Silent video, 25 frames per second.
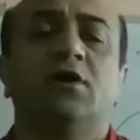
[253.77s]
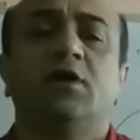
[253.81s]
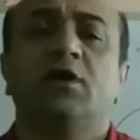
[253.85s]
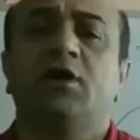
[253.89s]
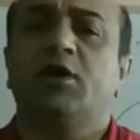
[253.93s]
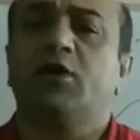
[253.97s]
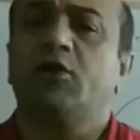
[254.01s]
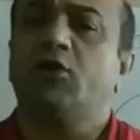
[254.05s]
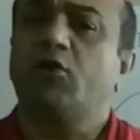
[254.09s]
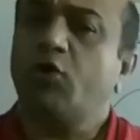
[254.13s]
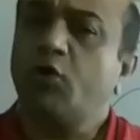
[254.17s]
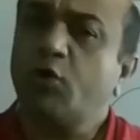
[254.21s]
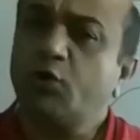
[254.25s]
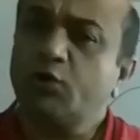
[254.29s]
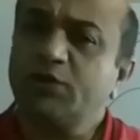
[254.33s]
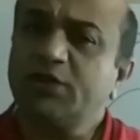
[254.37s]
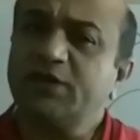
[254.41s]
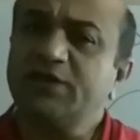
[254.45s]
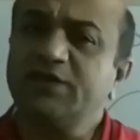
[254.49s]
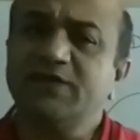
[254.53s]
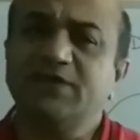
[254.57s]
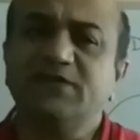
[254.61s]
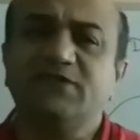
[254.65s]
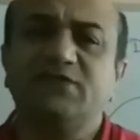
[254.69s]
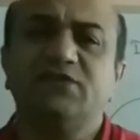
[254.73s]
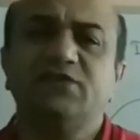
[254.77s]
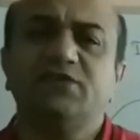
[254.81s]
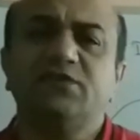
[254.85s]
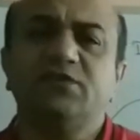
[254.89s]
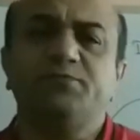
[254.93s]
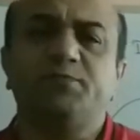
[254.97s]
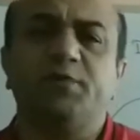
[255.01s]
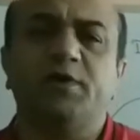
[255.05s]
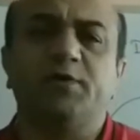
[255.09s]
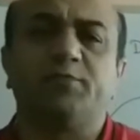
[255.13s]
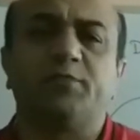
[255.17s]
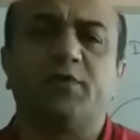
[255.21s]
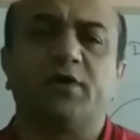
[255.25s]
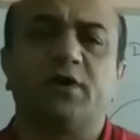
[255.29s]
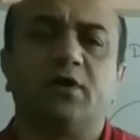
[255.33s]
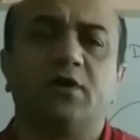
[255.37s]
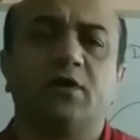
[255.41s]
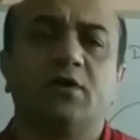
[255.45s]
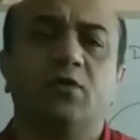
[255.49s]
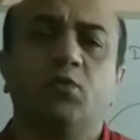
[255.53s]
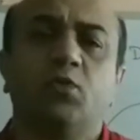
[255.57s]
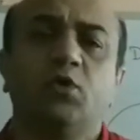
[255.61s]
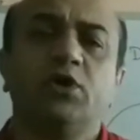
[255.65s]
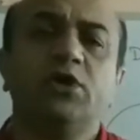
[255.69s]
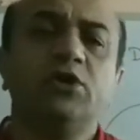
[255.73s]
And on the ECG paper,
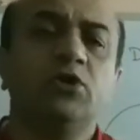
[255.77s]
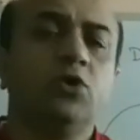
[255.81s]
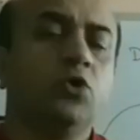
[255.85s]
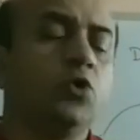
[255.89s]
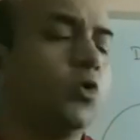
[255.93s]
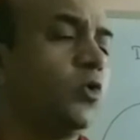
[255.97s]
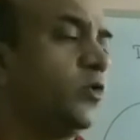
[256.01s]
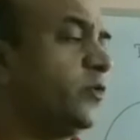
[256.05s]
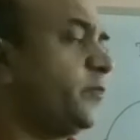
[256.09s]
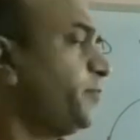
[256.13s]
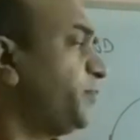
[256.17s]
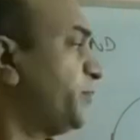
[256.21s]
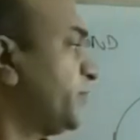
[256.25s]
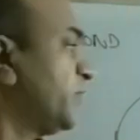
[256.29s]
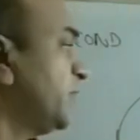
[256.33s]
we know